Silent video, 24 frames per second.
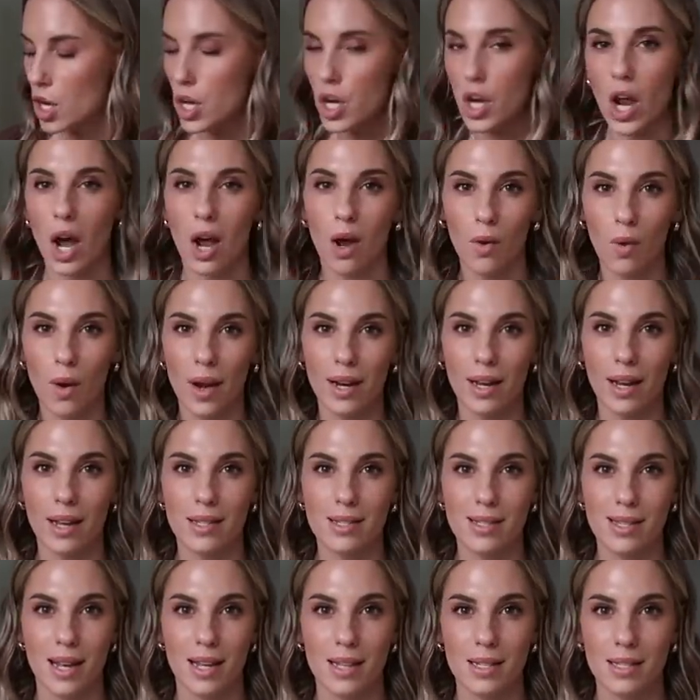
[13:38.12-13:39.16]
not quite
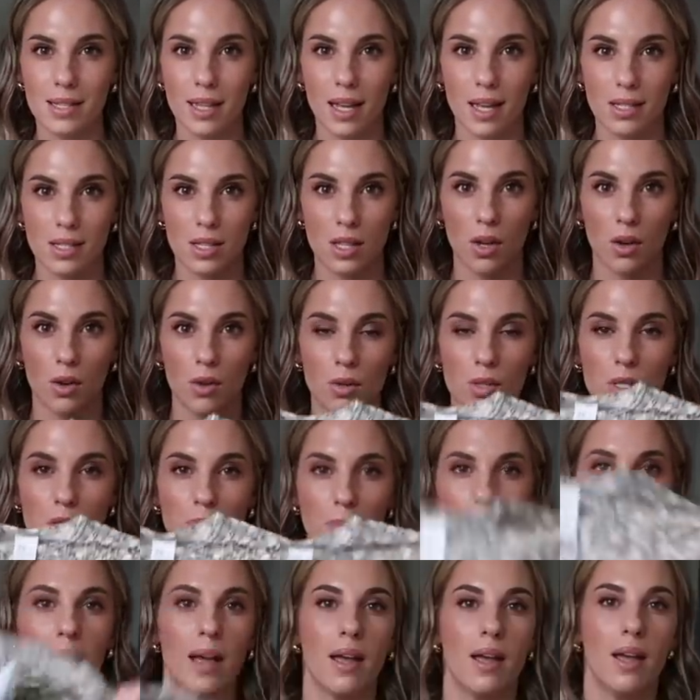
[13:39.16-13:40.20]
as nice as those,
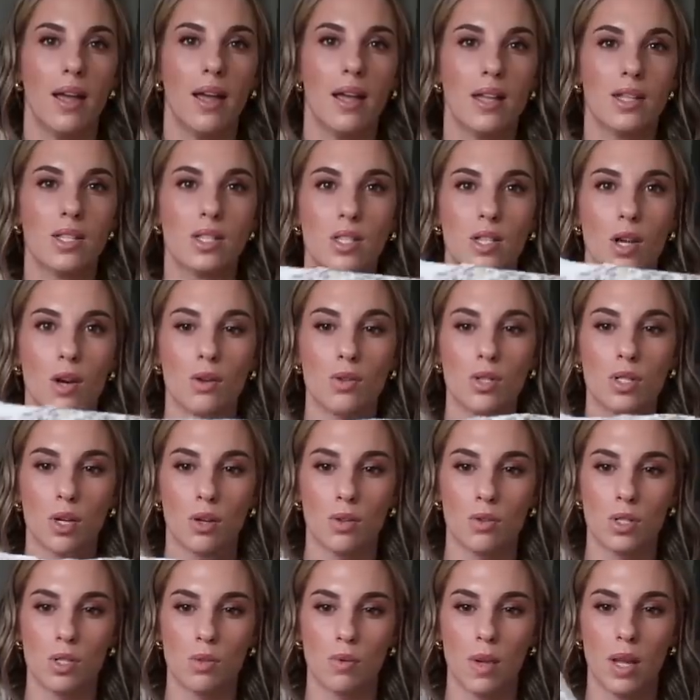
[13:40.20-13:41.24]
but so,
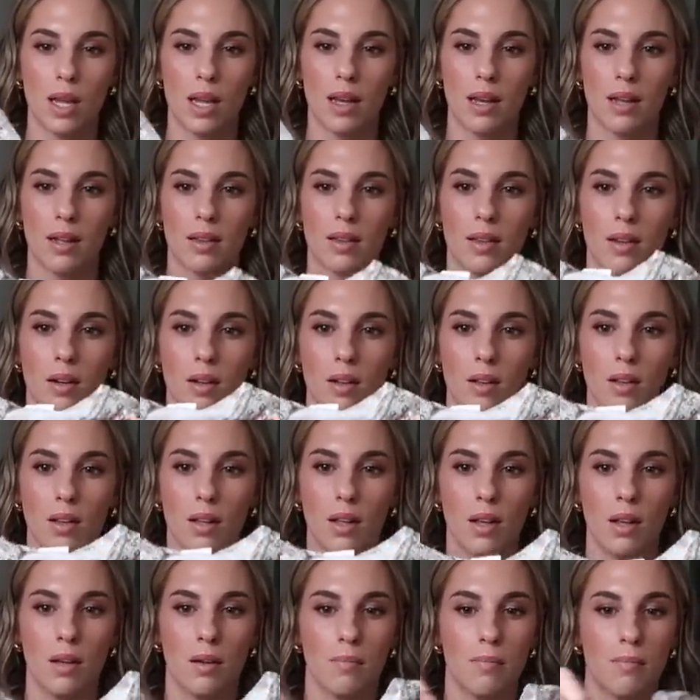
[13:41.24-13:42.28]
so sweet. A
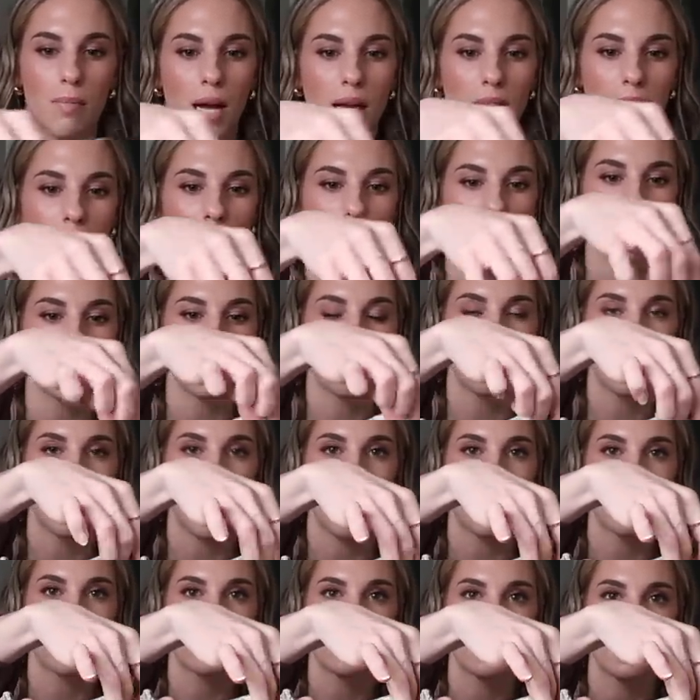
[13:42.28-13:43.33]
little button here on the
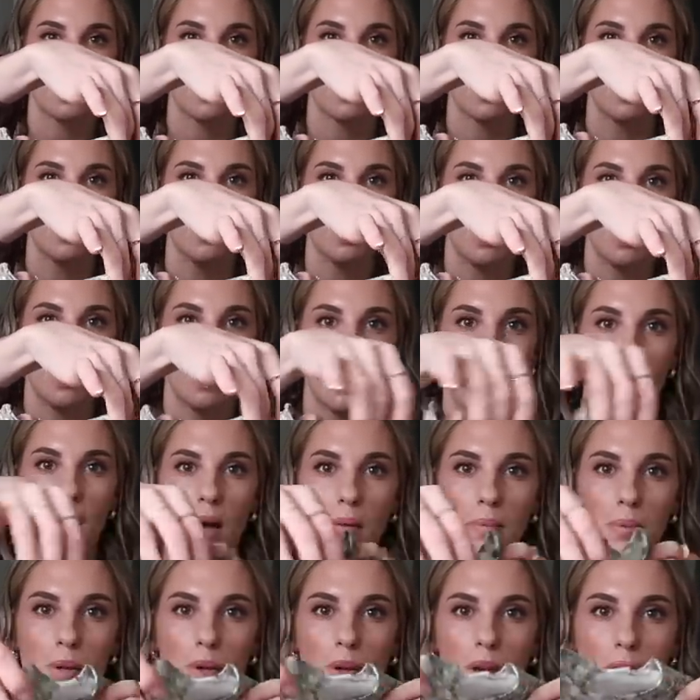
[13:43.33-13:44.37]
back to
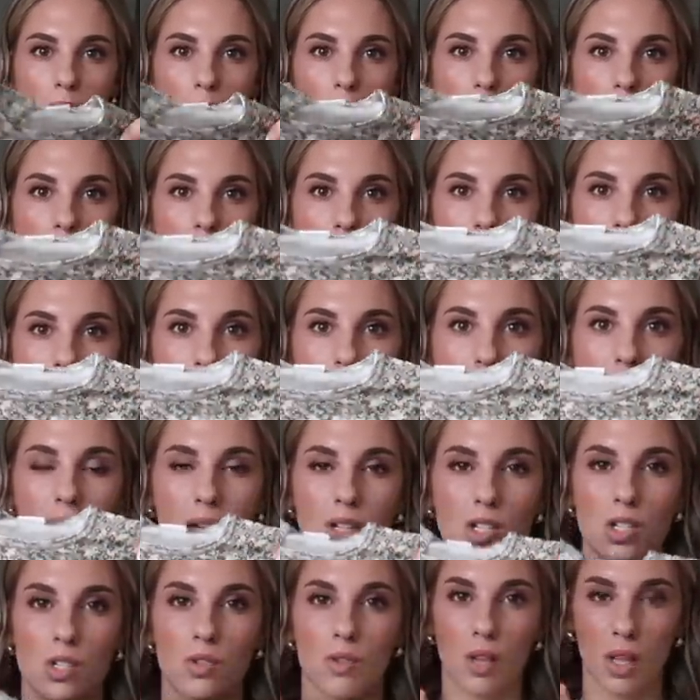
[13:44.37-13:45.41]
help you get it on them. And
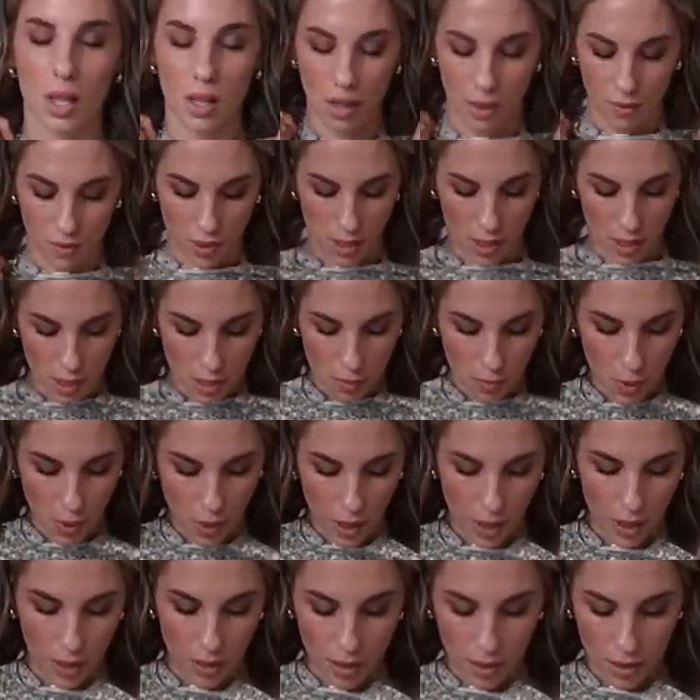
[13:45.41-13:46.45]
I just really loved this
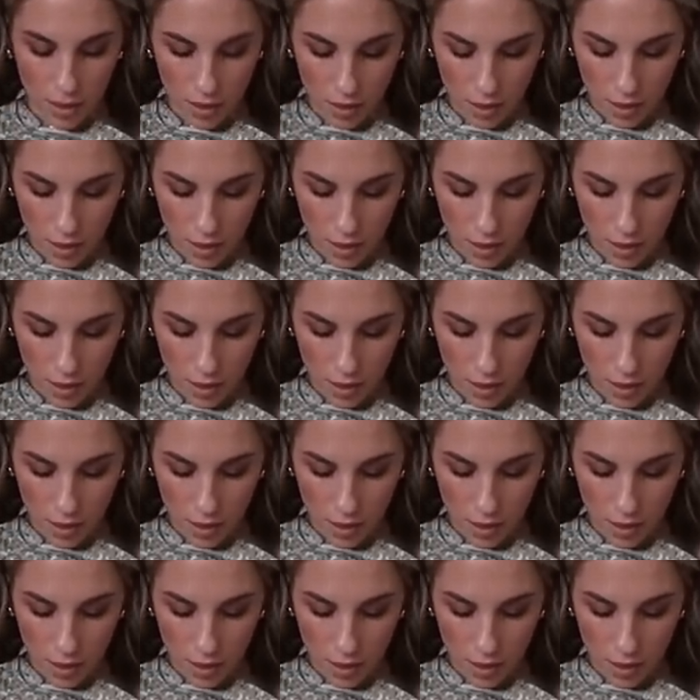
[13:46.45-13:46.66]
print.